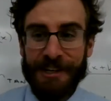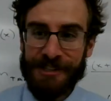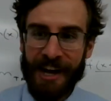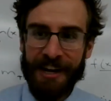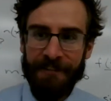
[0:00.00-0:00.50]

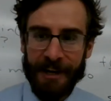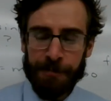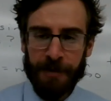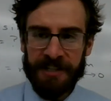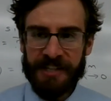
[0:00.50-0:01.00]
sine of
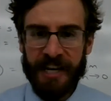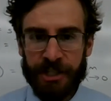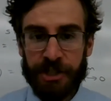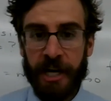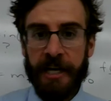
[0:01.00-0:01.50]
x plus
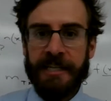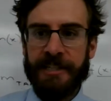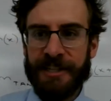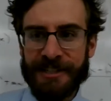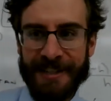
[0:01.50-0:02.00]
h
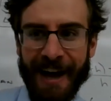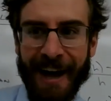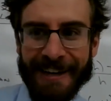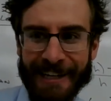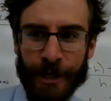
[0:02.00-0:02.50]
does
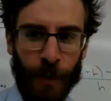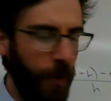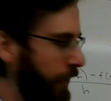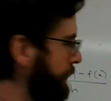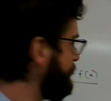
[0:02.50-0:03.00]
not
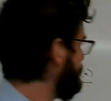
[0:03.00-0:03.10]
equal,